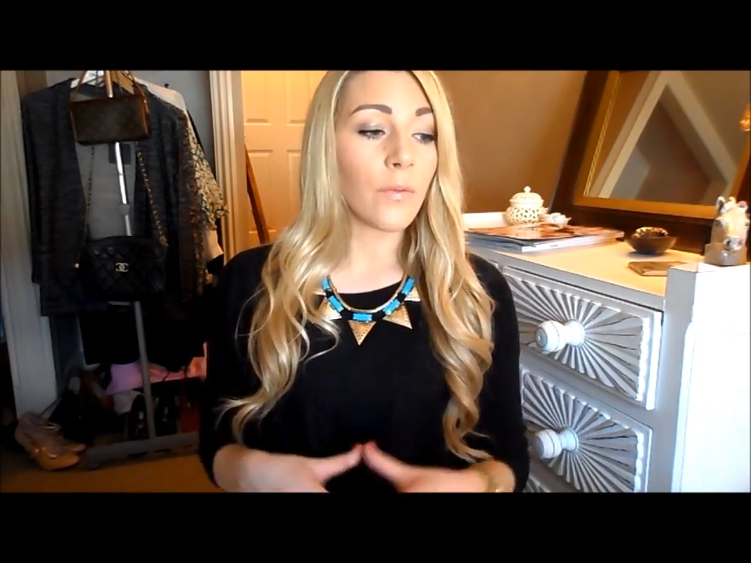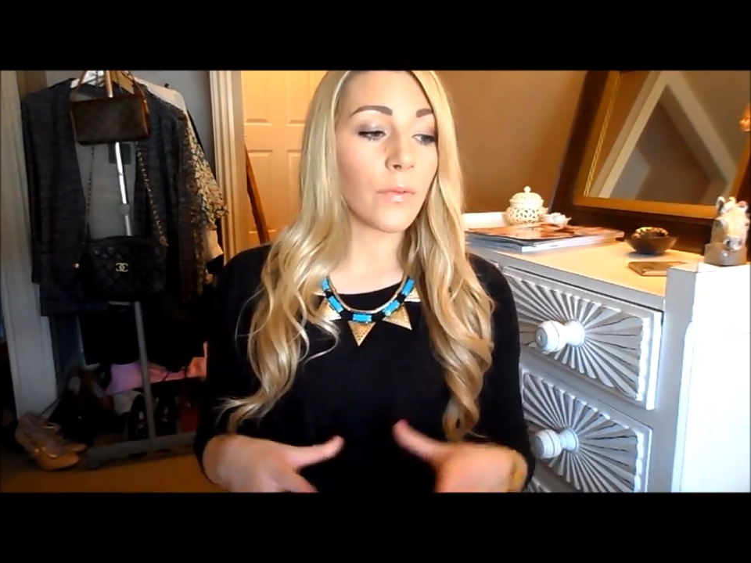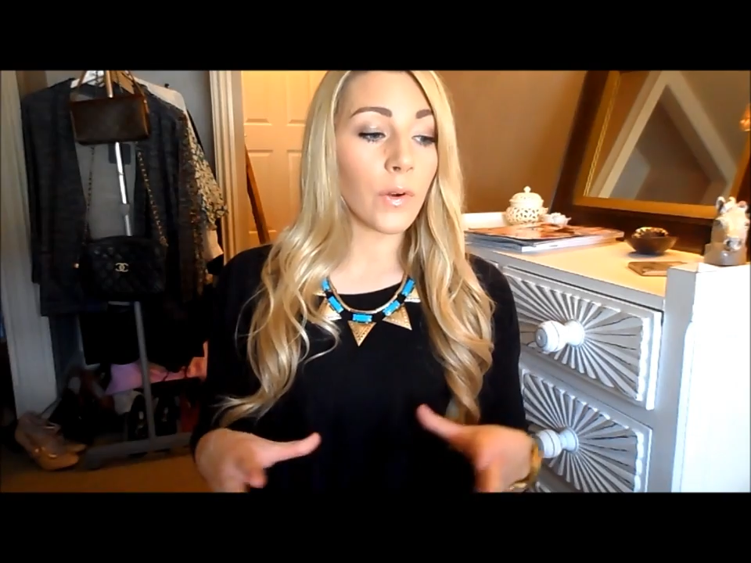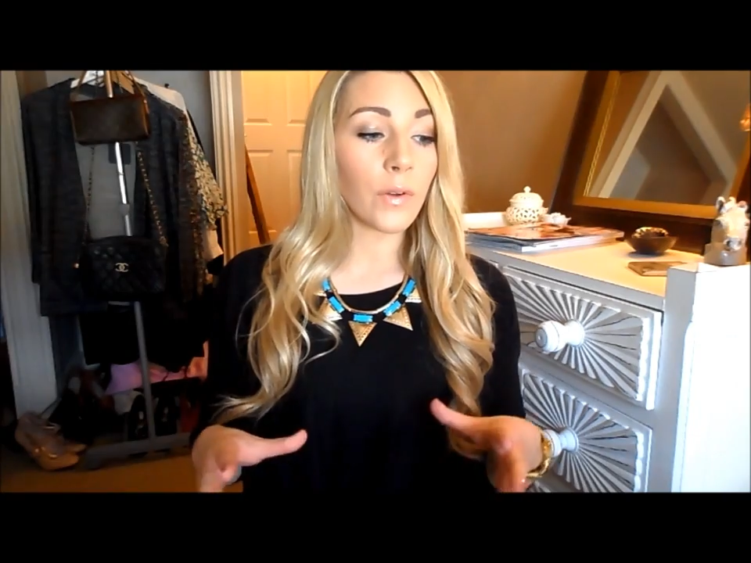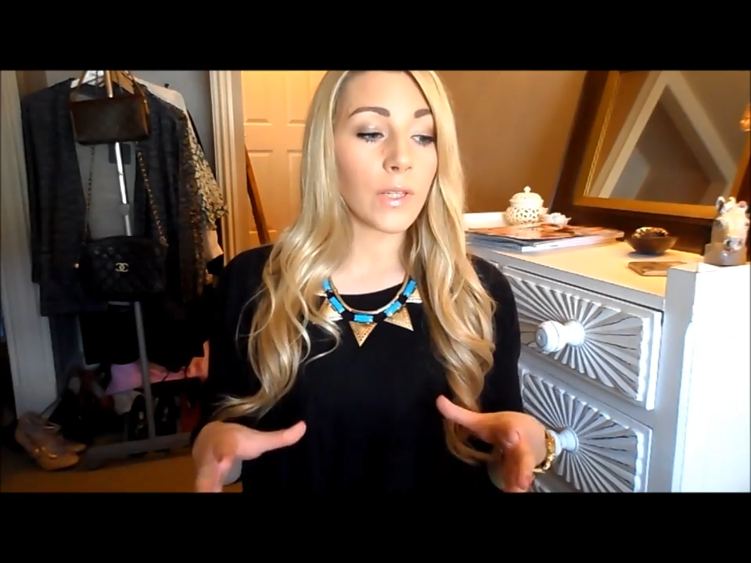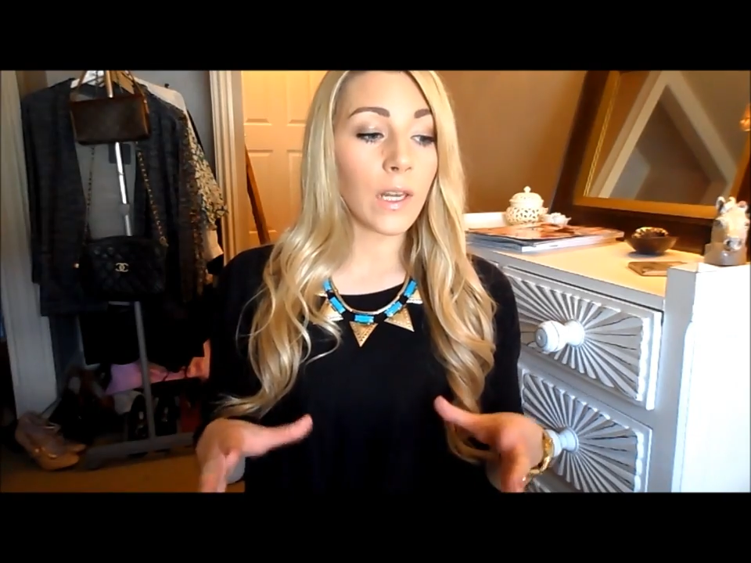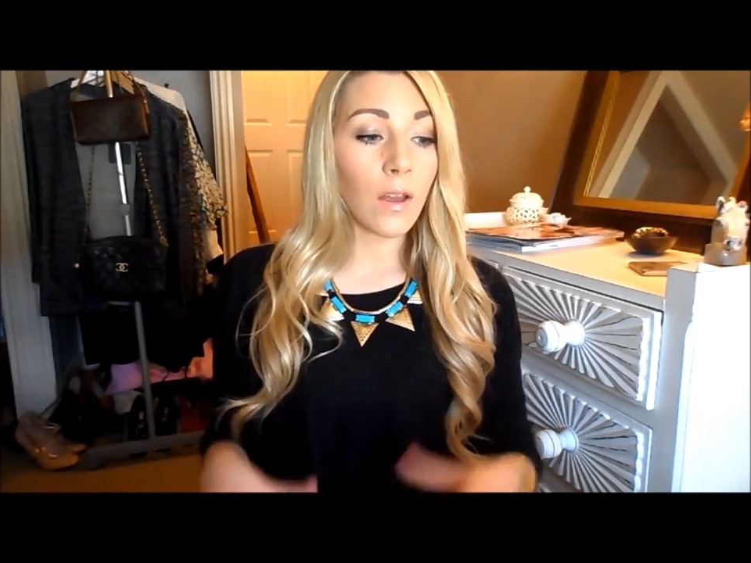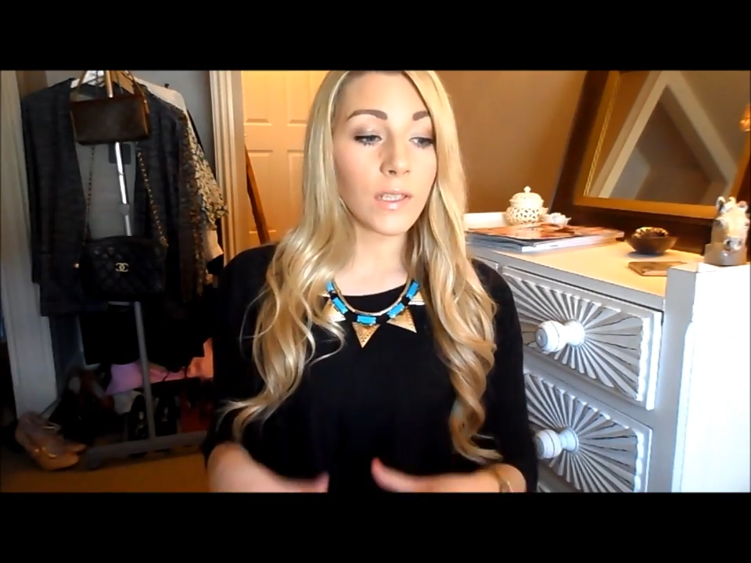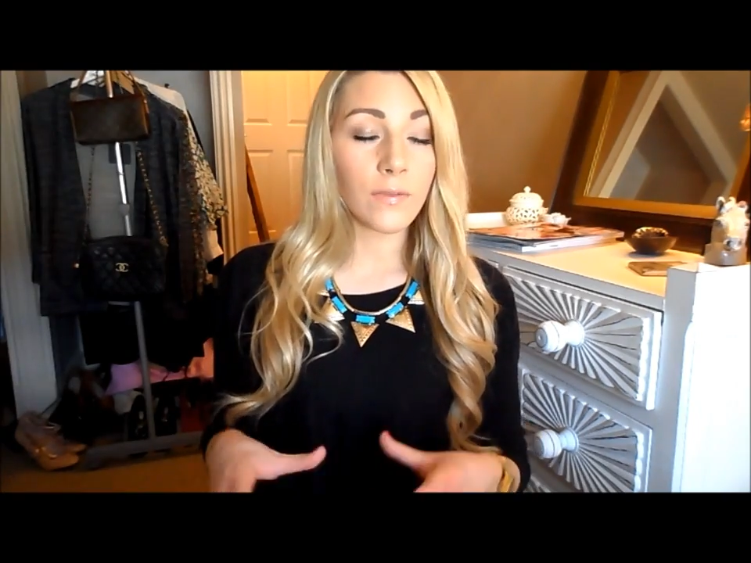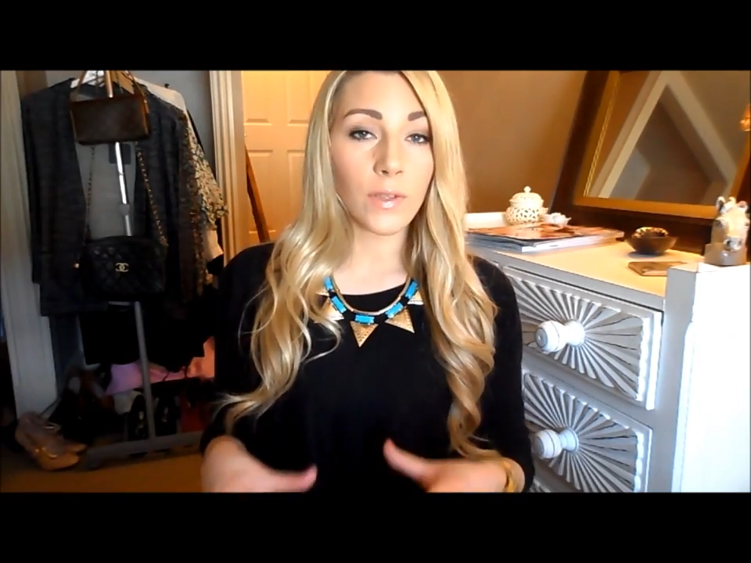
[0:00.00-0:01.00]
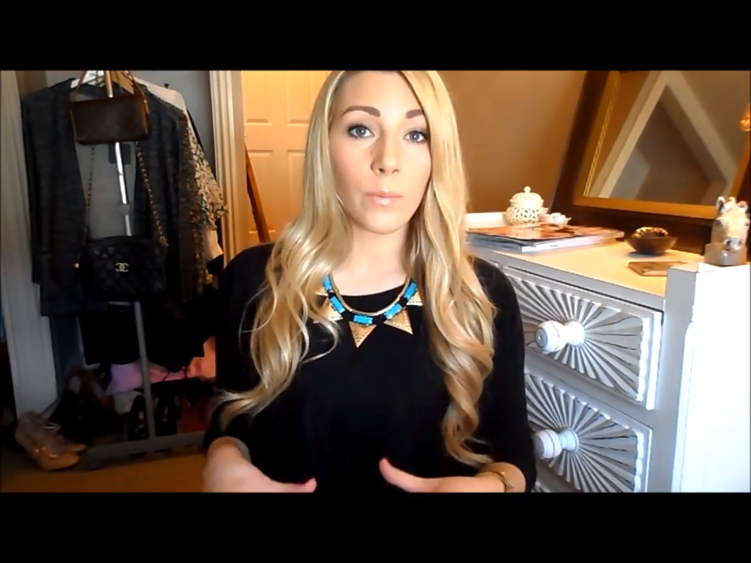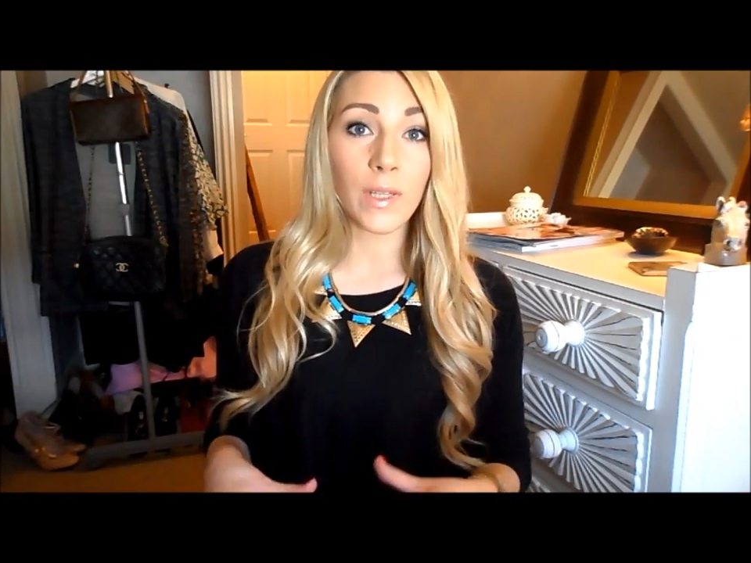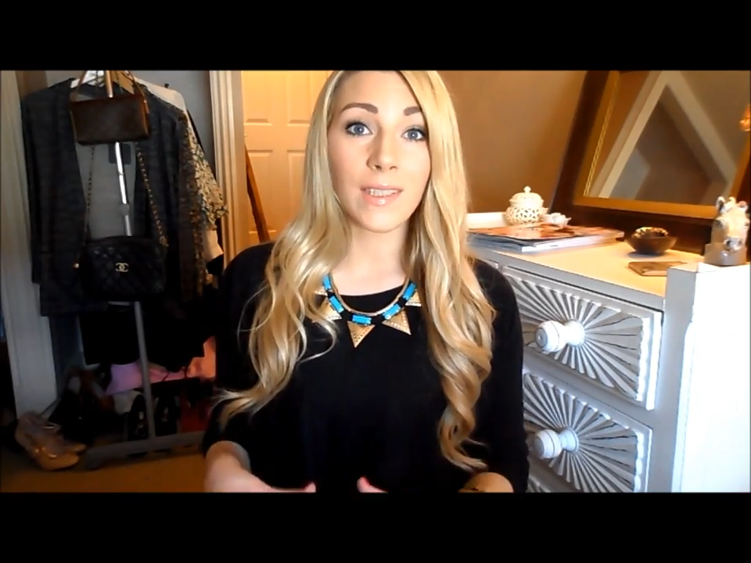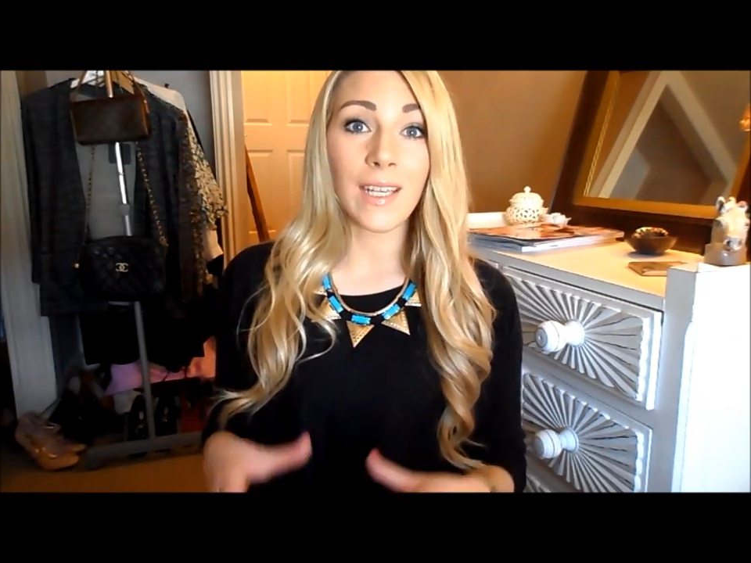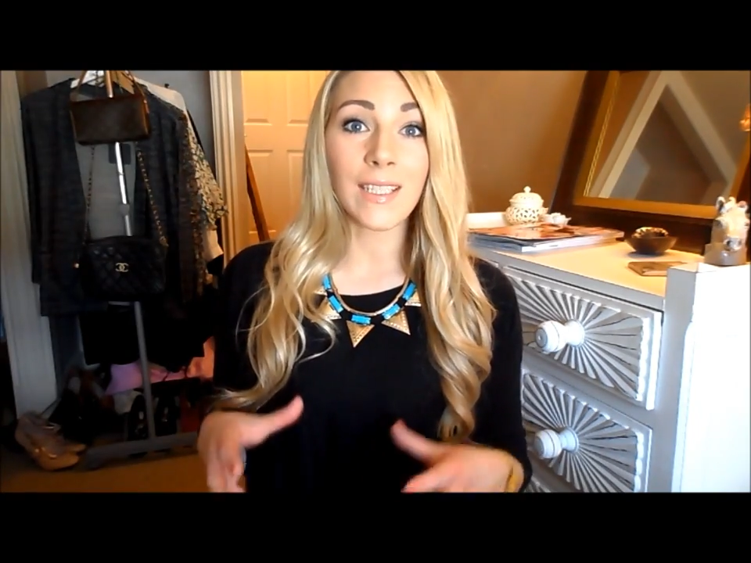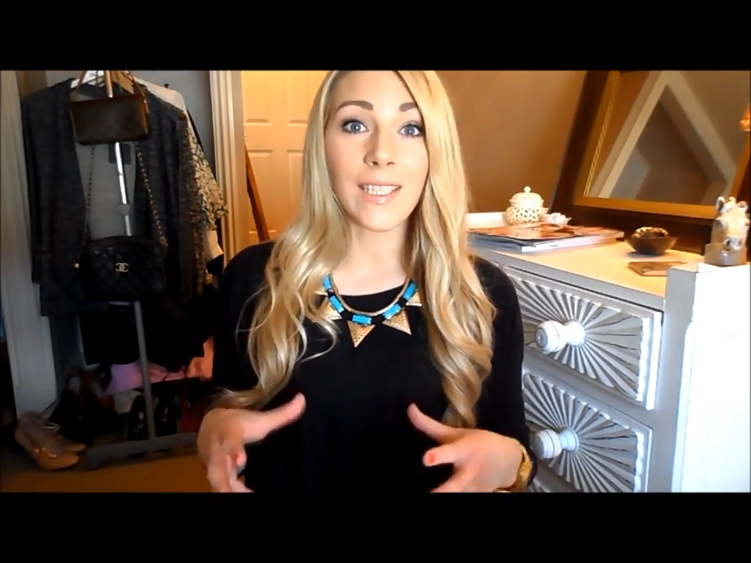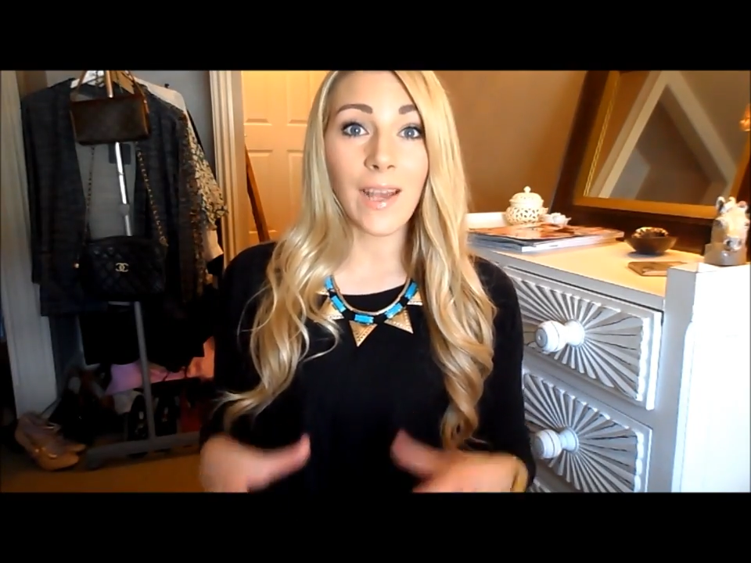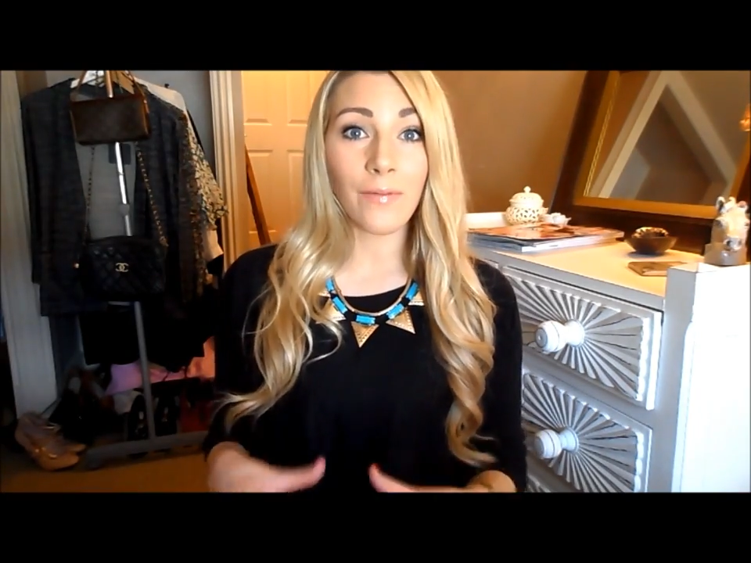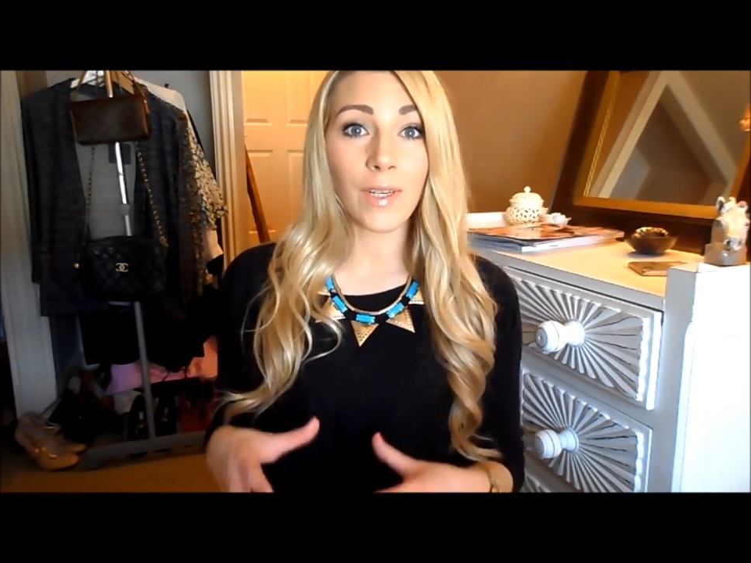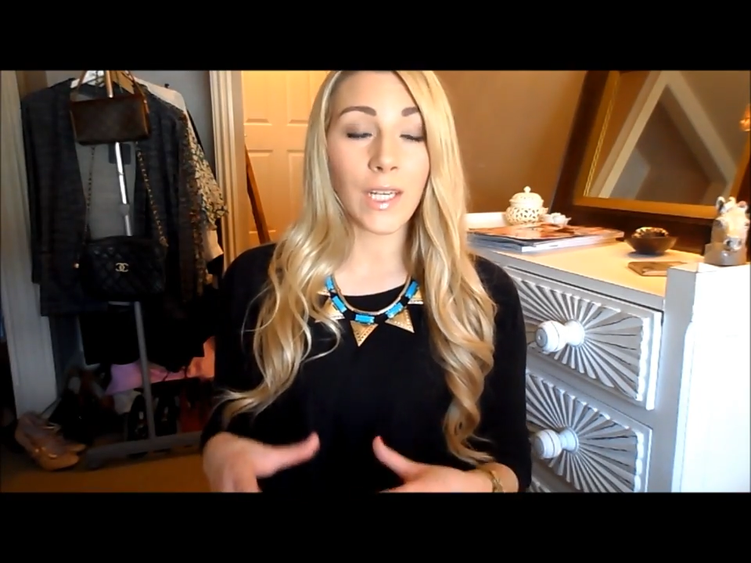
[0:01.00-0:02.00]
for the last few months and
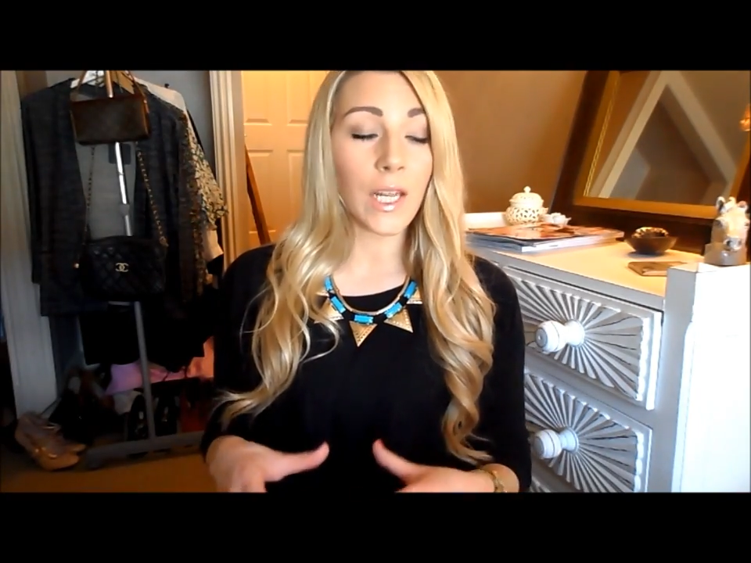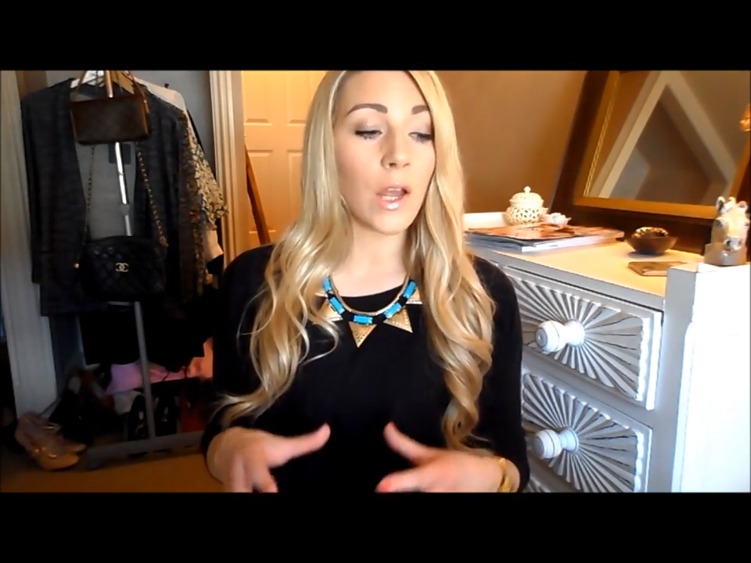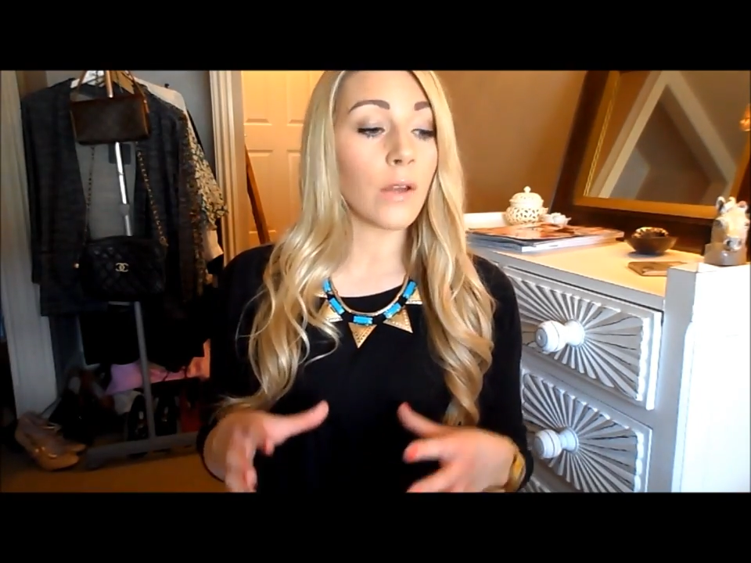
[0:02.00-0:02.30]
definitely